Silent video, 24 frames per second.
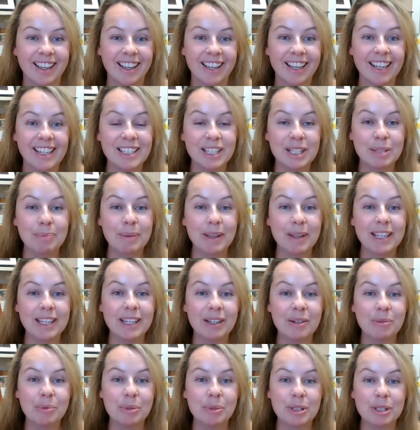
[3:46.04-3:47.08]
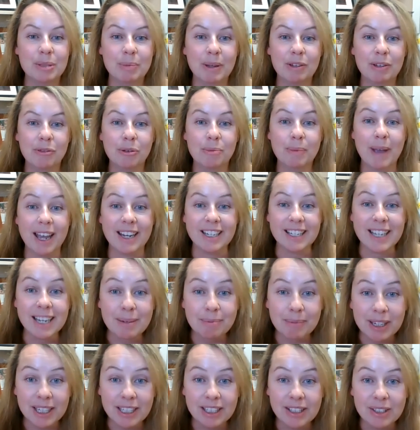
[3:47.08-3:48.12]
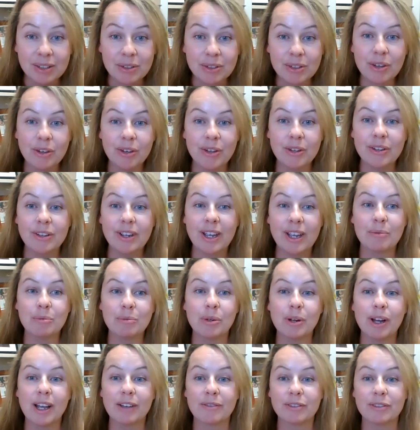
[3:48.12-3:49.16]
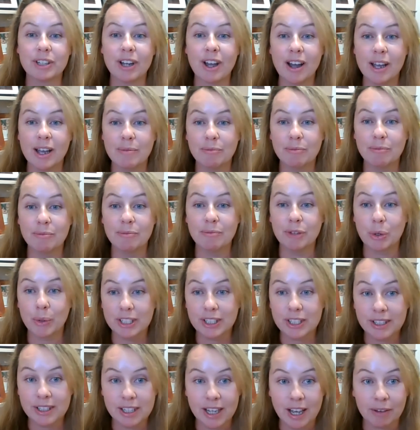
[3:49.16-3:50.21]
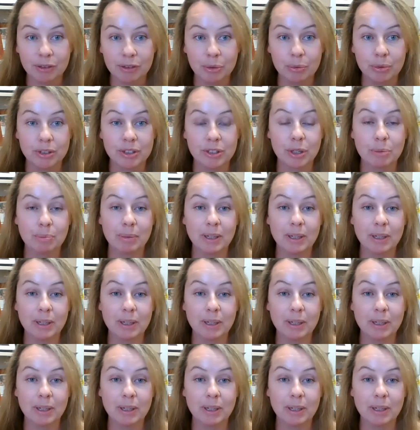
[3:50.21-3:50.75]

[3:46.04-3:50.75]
Each speaker will speak for about 10 minutes or so, and we'll have time for questions afterwards.